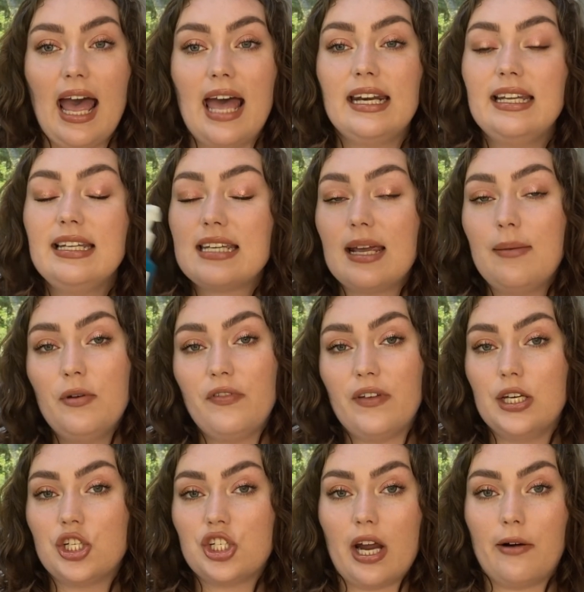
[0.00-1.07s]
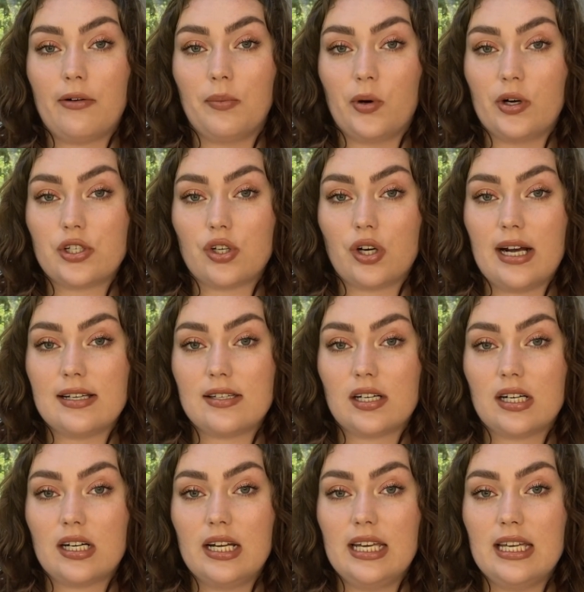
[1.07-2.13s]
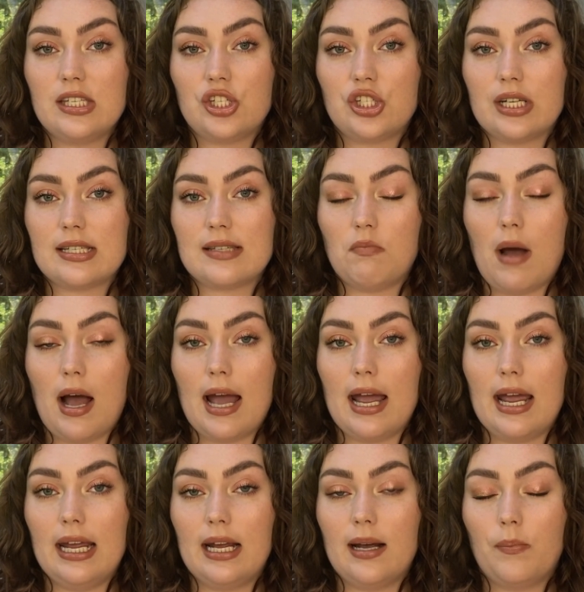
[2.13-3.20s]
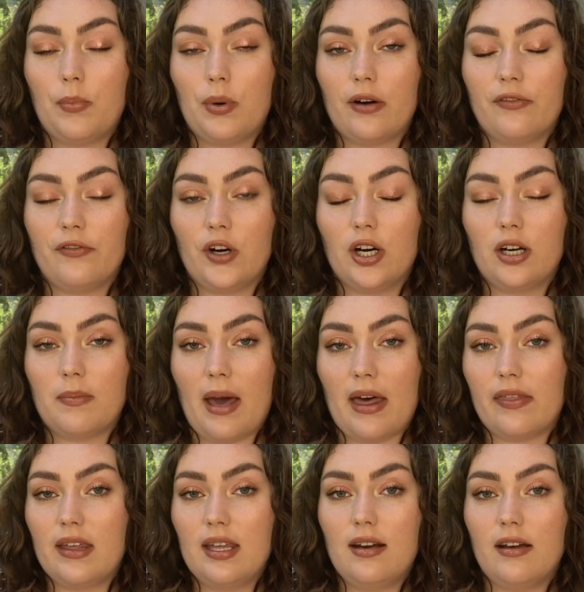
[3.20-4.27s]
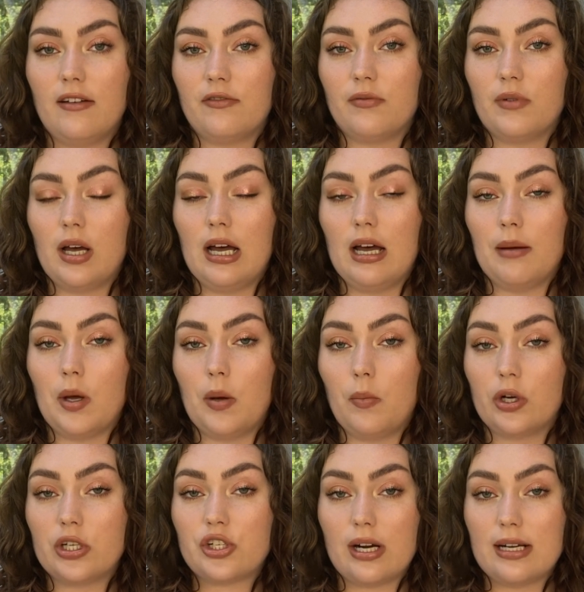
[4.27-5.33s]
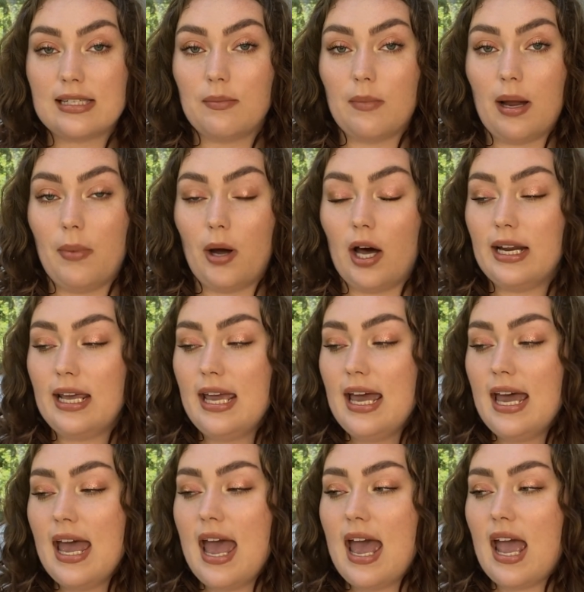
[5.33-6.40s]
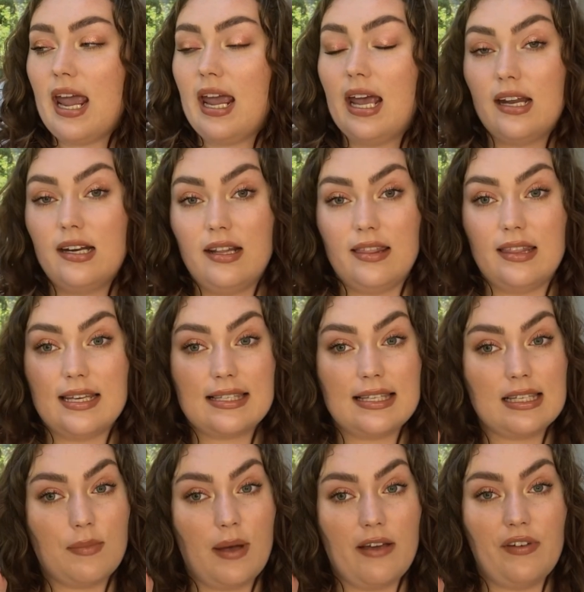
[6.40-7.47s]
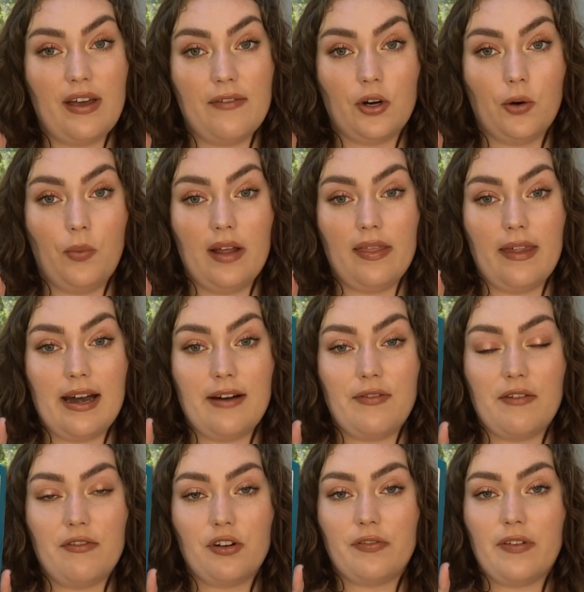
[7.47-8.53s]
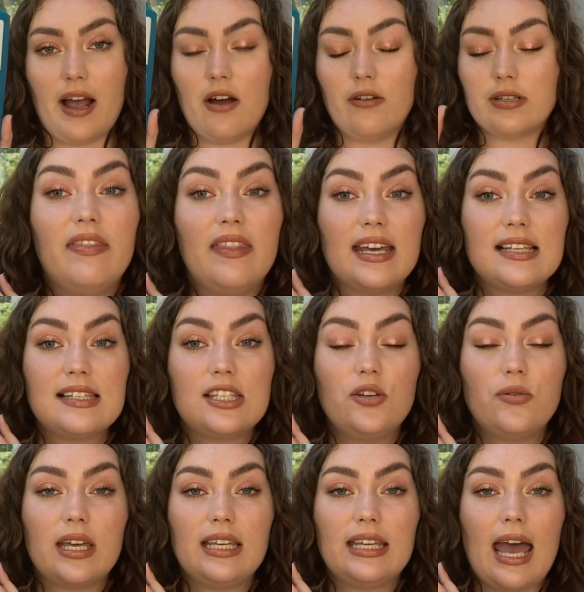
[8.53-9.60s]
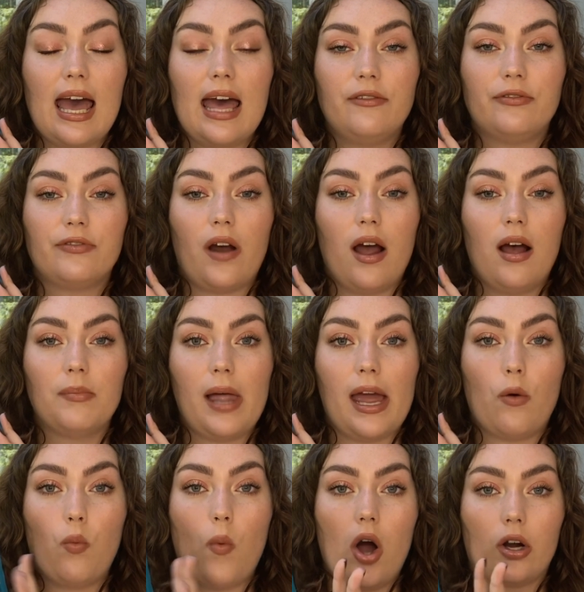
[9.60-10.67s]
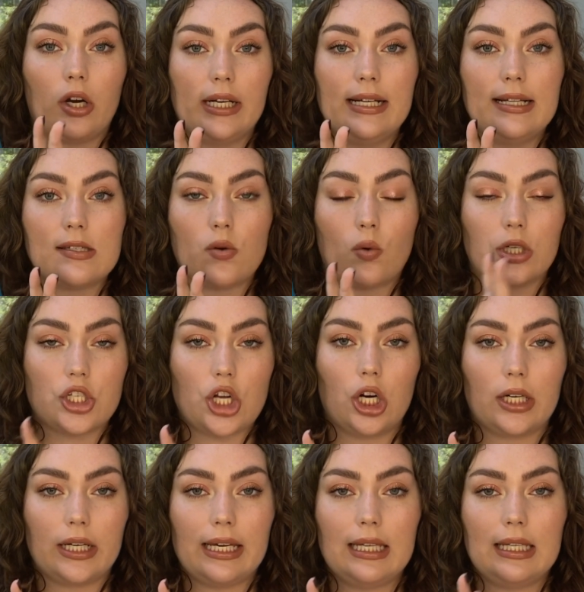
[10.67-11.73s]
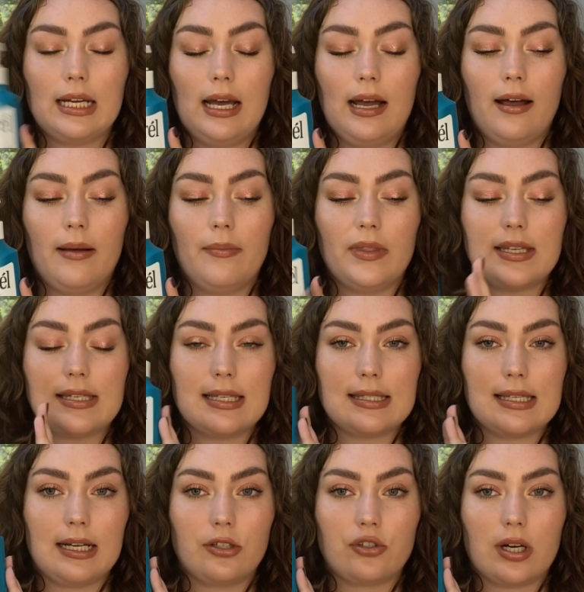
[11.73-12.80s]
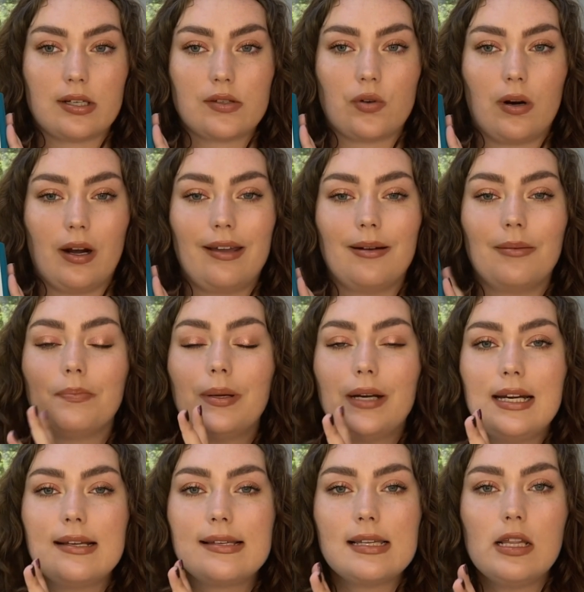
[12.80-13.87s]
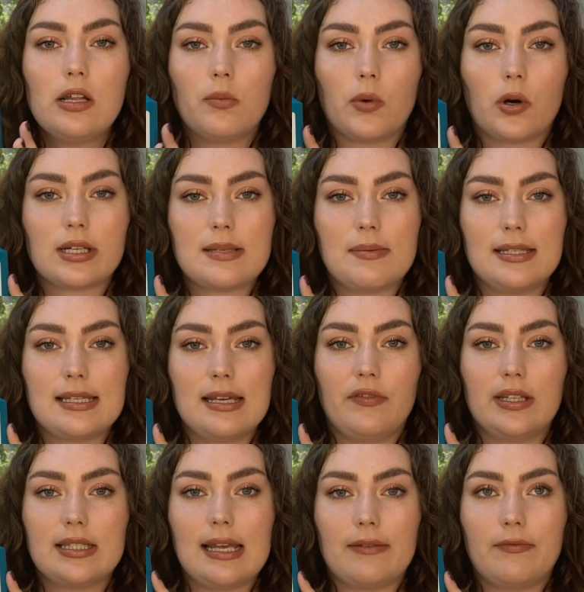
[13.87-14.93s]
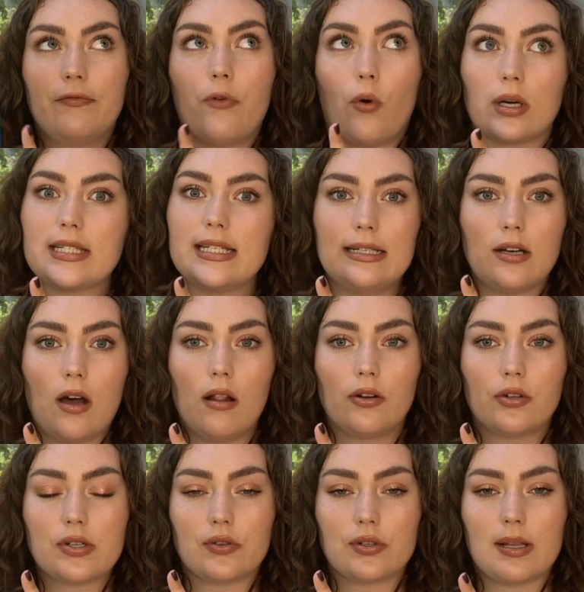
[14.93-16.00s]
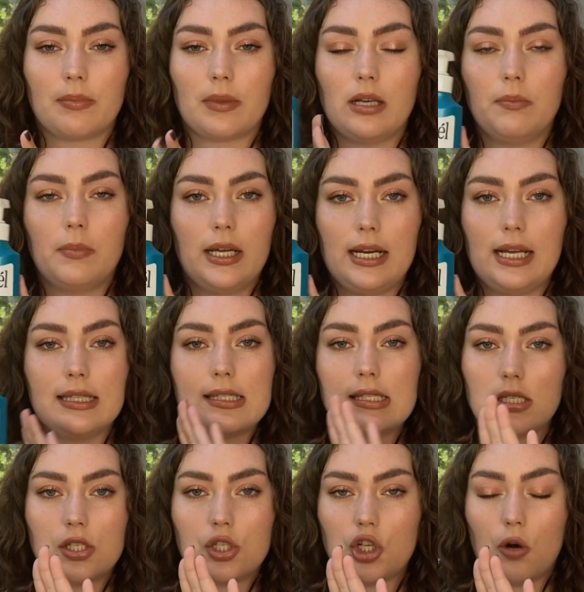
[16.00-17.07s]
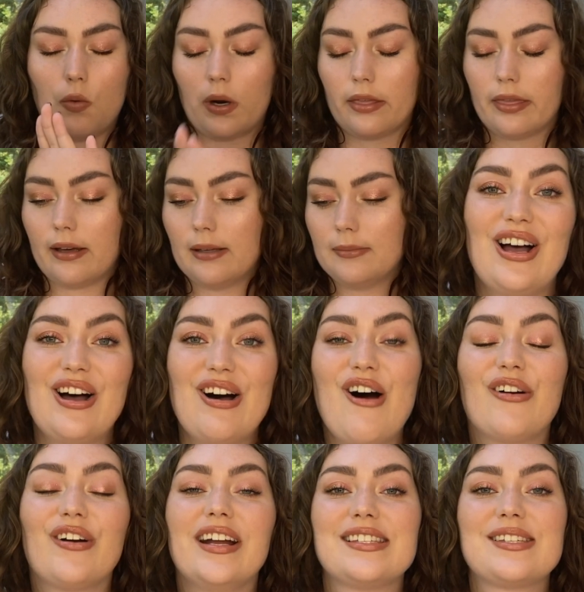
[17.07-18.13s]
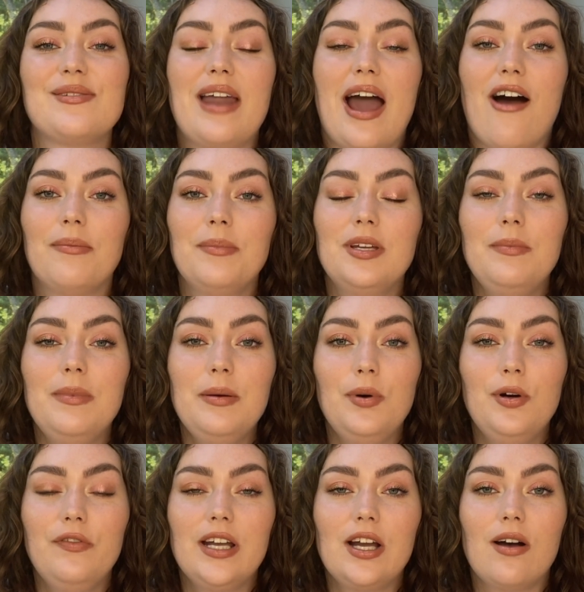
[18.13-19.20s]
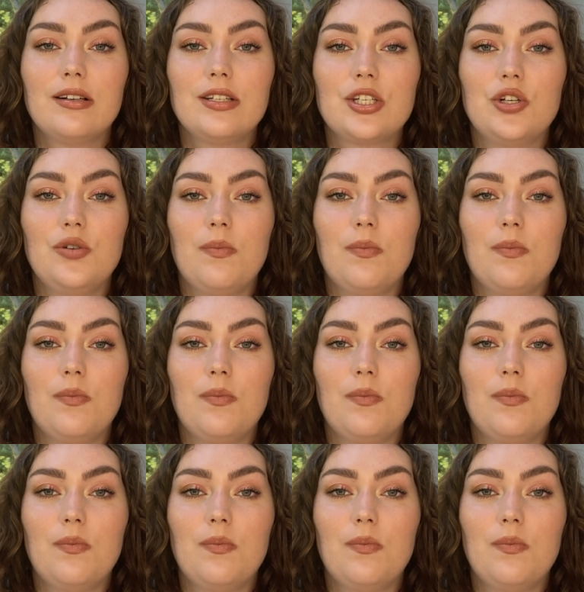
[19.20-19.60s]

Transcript: Any type of in-shower moisturizer is just my preferred method of moisturizing my body, and this is my favorite one that I've ever found. This you can get from Walgreens or Target. This is a drugstore item, but it is a little more expensive. It's $14 or something, but it's so worth it. All right, so now I'm gonna be moving on to